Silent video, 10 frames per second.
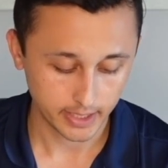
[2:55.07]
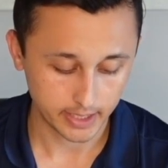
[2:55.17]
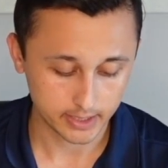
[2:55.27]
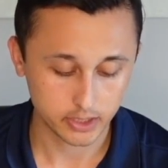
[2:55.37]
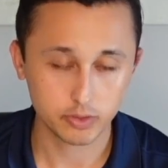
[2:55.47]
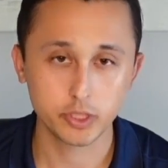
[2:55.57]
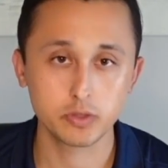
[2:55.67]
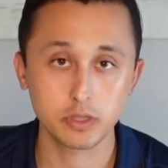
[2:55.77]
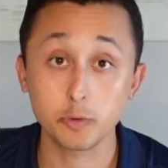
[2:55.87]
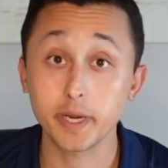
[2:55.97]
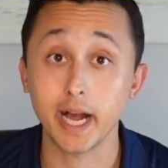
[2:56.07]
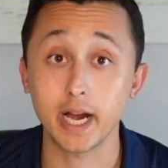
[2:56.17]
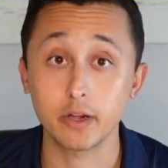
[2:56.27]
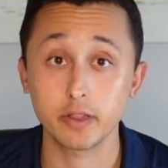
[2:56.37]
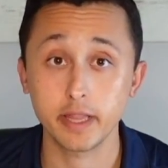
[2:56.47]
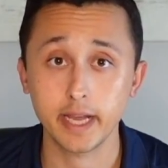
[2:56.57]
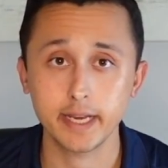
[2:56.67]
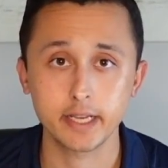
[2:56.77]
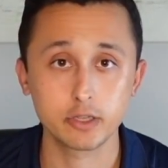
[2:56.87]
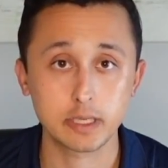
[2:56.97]
Uh, zone two is a little bit higher than
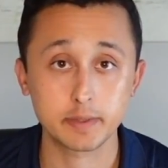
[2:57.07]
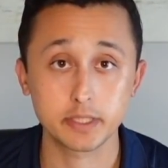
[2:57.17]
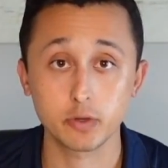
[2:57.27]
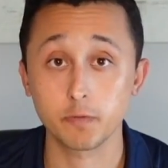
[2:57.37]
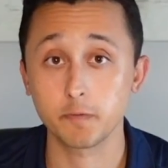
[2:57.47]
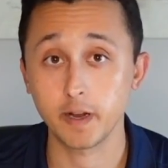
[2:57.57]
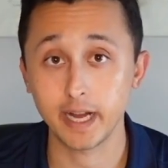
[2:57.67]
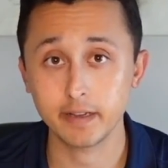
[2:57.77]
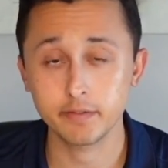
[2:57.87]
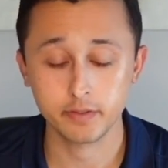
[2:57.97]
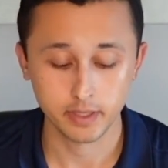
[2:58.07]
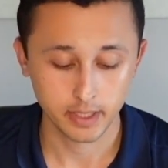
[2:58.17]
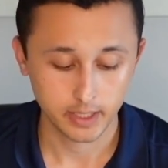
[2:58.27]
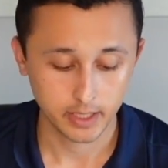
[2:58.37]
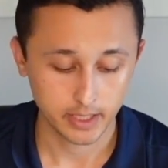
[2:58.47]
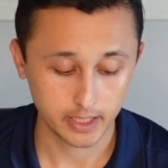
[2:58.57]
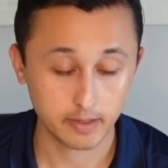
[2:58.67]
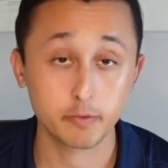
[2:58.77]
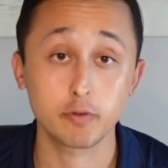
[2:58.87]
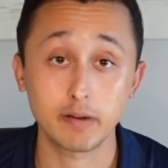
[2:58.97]
that. It goes up to zone five
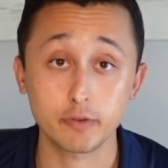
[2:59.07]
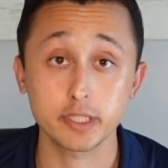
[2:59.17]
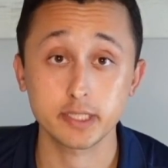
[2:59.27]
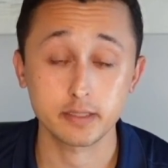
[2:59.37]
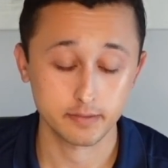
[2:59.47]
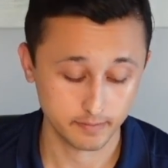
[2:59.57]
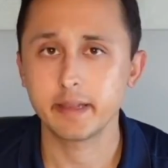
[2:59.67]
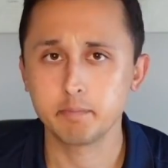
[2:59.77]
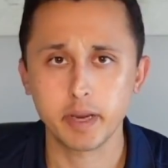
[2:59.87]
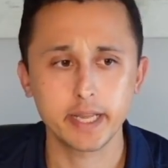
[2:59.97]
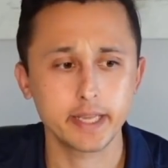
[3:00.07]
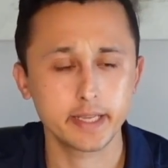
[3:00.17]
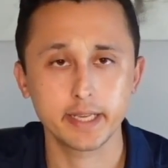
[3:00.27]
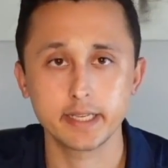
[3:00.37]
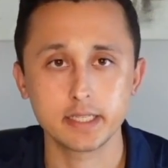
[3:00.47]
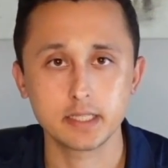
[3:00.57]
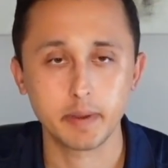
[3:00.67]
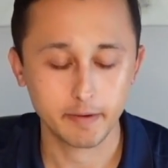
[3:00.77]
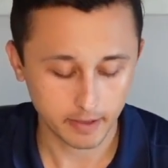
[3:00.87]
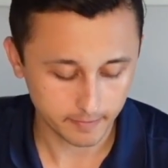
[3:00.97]
uh, for reference. And then biking is
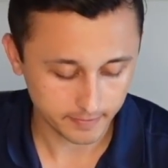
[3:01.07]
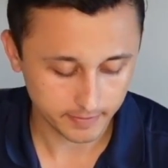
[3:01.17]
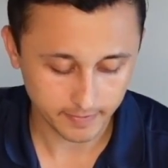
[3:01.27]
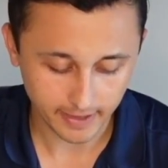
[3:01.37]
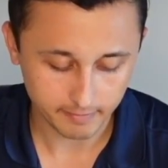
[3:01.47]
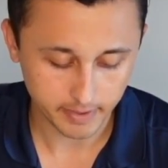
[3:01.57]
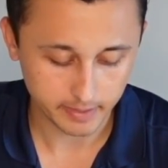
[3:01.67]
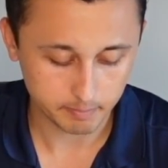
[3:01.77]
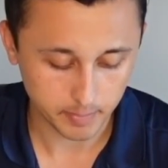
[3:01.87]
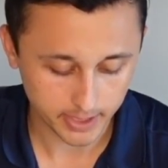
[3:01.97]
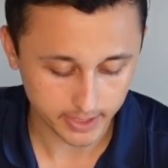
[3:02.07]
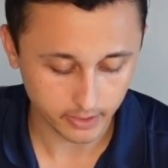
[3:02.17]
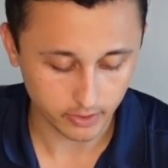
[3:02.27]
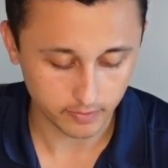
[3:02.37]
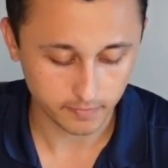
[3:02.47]
about a 55 minute bike on